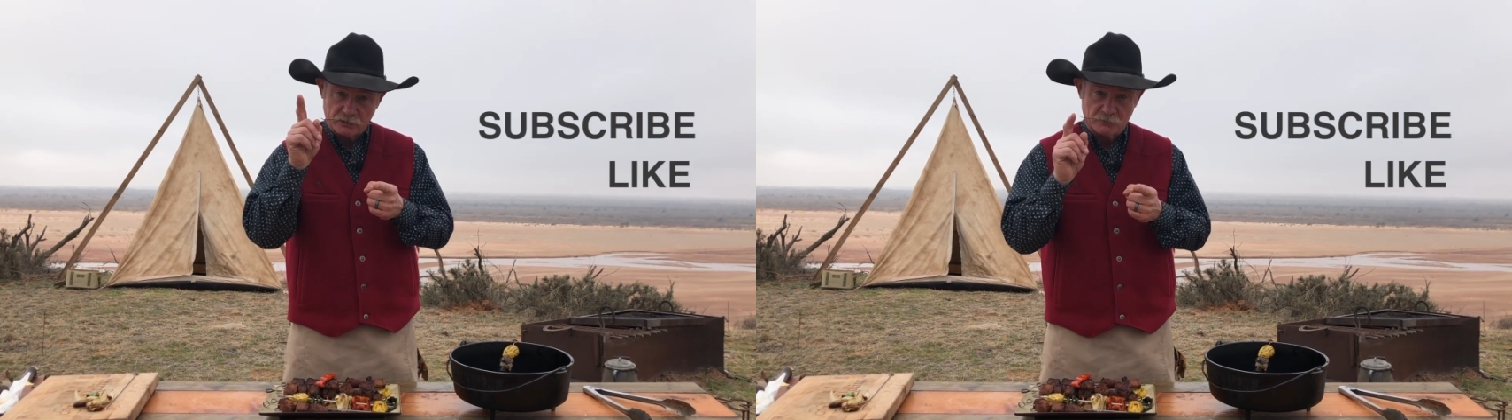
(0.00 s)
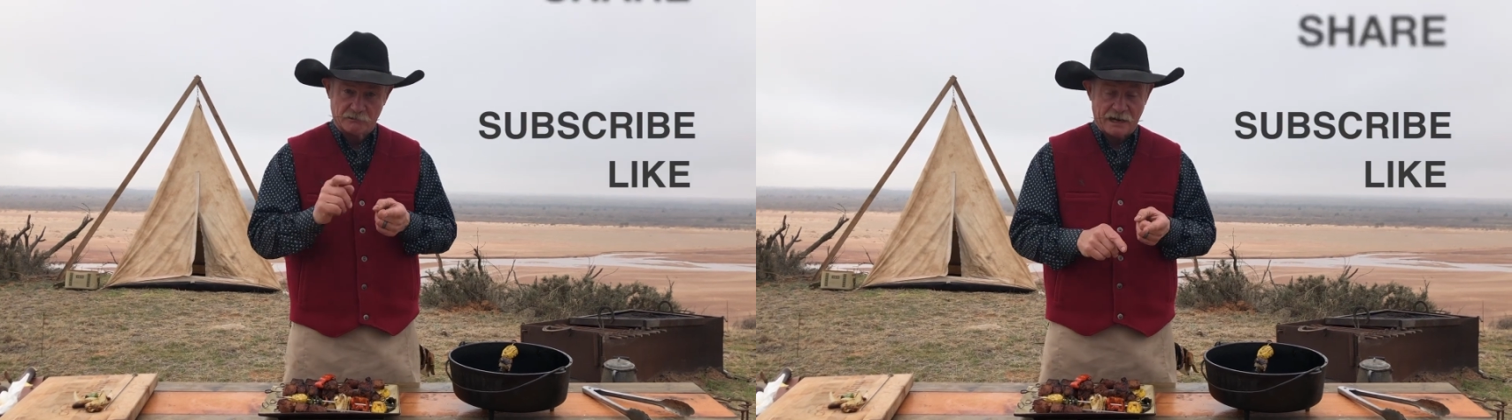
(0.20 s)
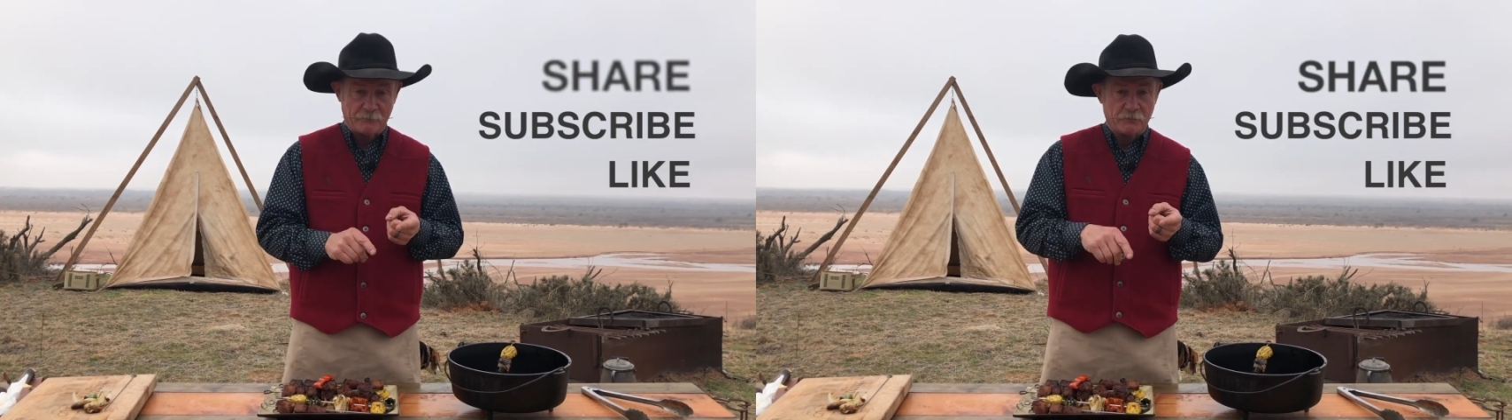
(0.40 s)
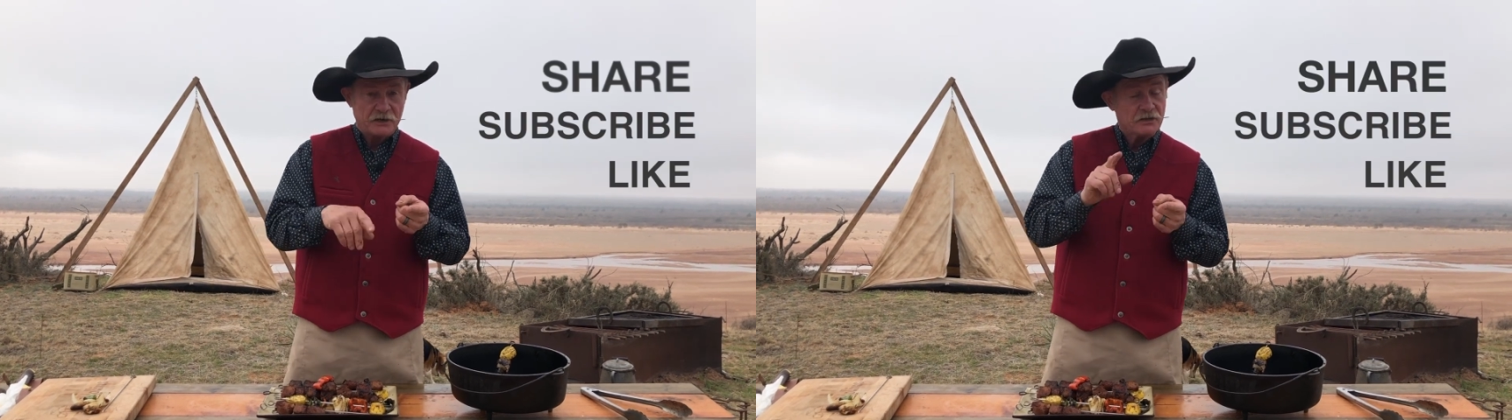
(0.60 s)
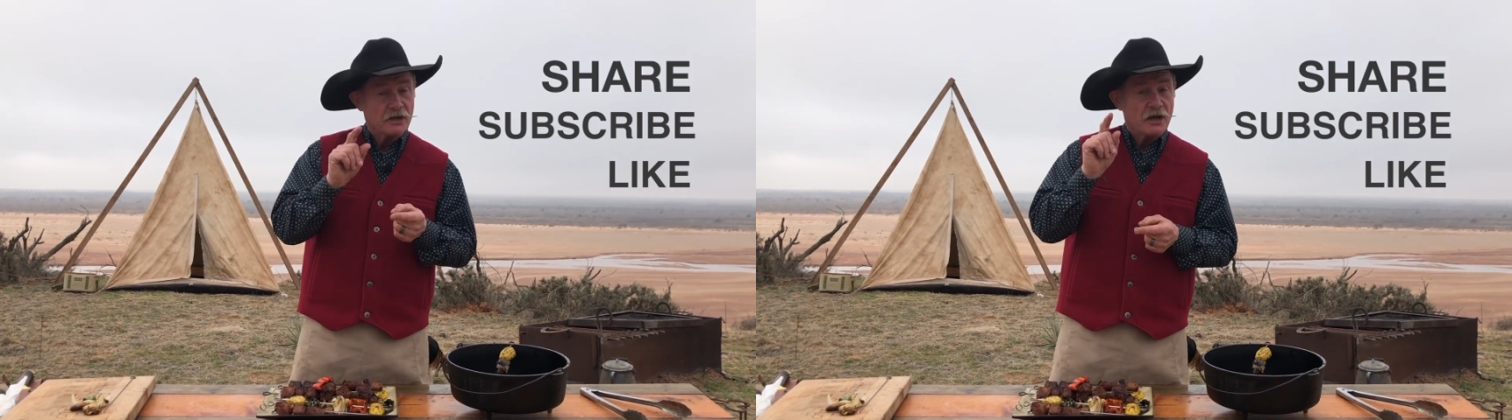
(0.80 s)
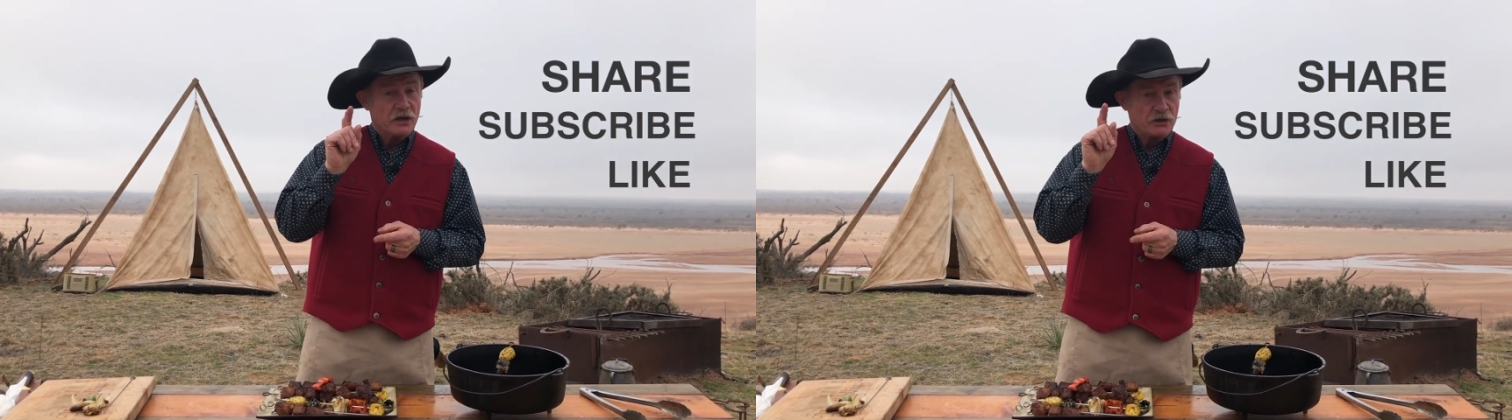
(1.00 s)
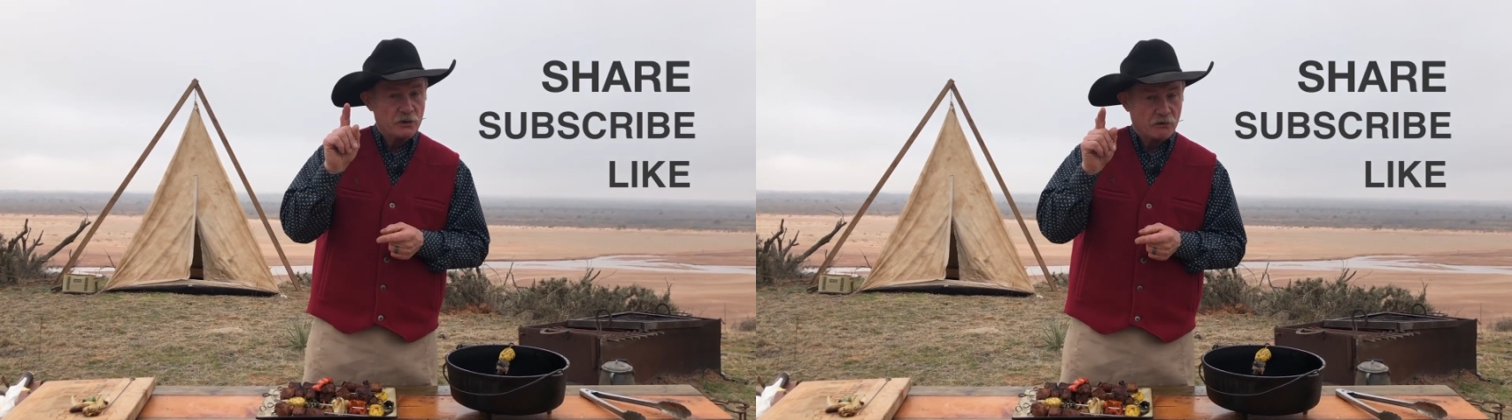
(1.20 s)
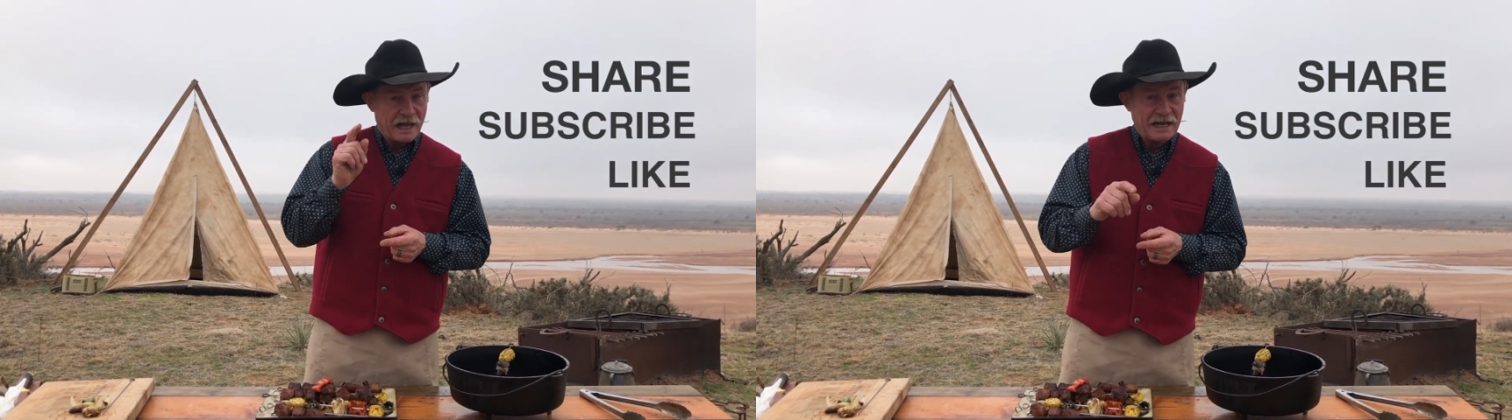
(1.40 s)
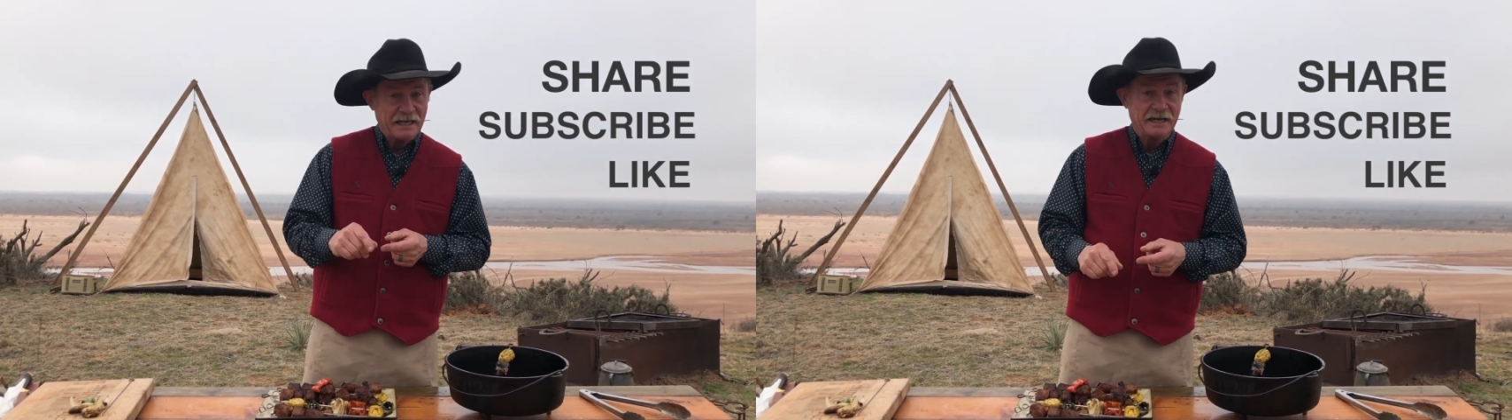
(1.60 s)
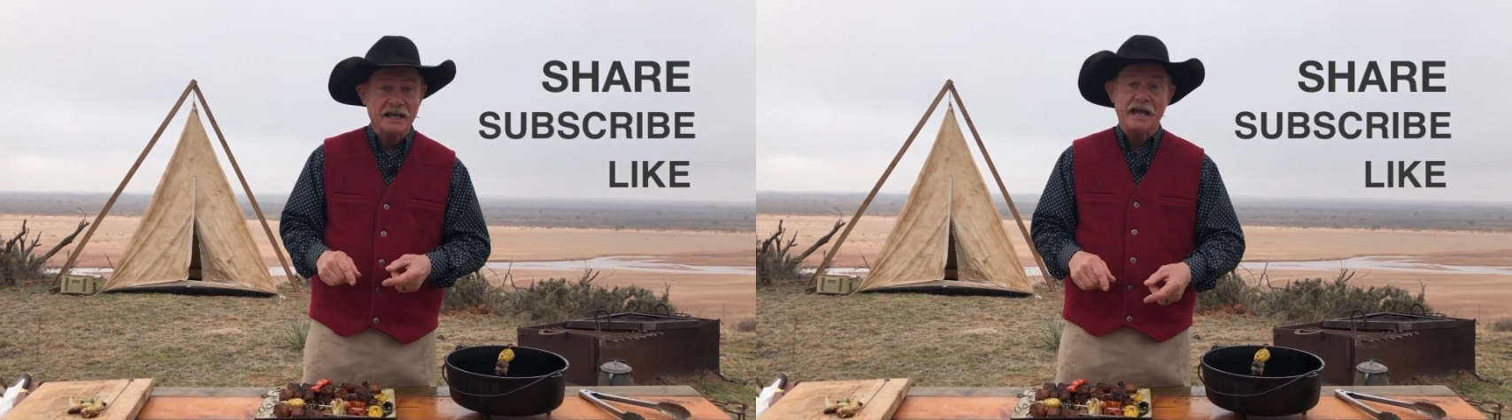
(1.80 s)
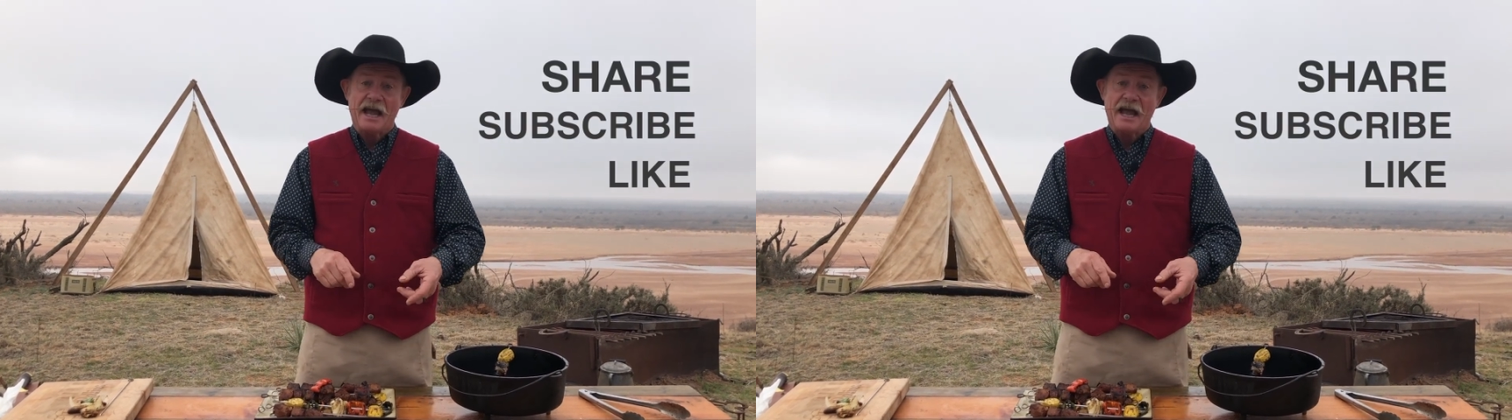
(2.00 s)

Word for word: subscribe button, you like it,